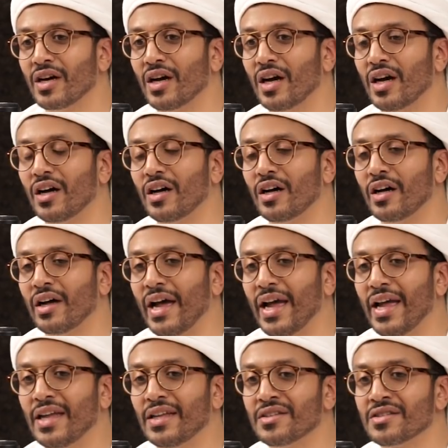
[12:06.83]

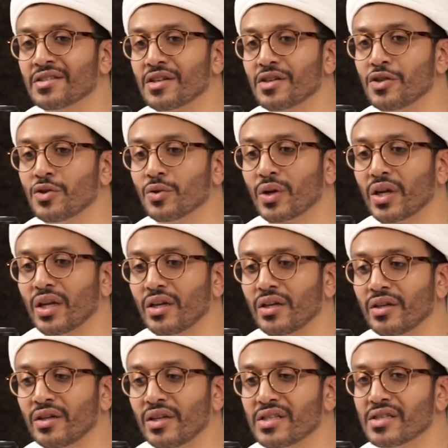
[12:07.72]
And you
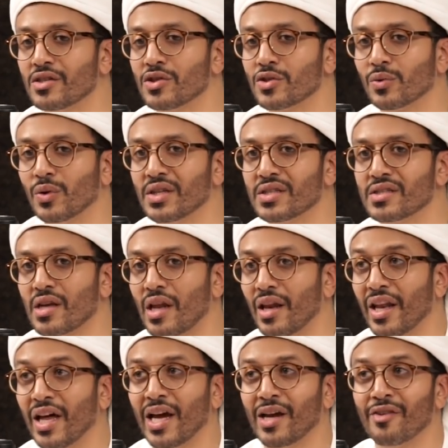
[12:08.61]
can listen to us
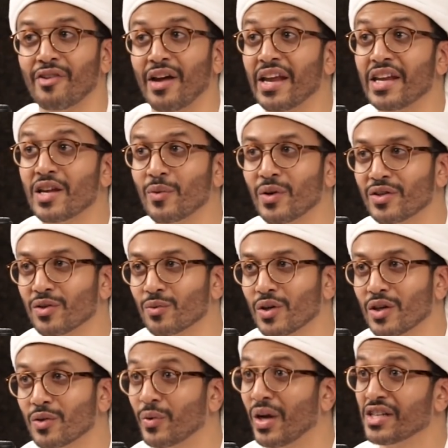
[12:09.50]
live anywhere in the
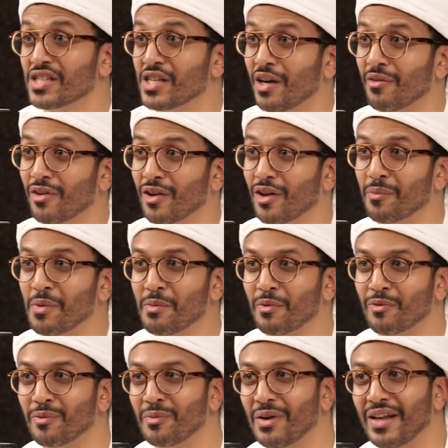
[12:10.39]
world. We actually have a lot of
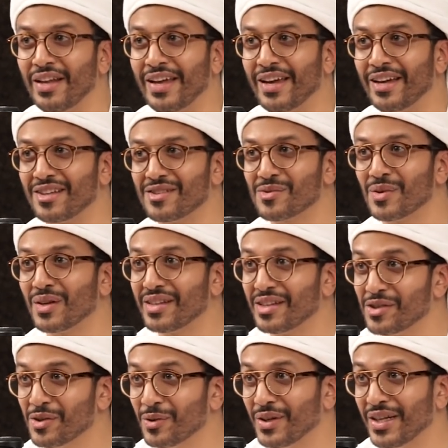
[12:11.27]
people from LA as well
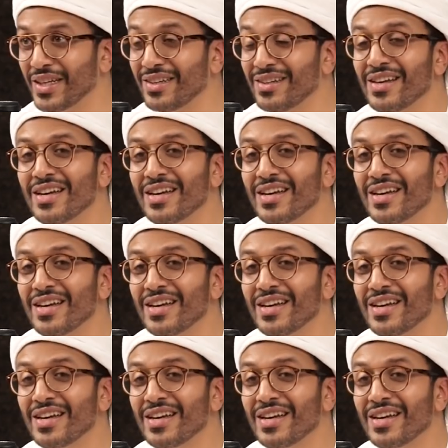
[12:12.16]
that tune in.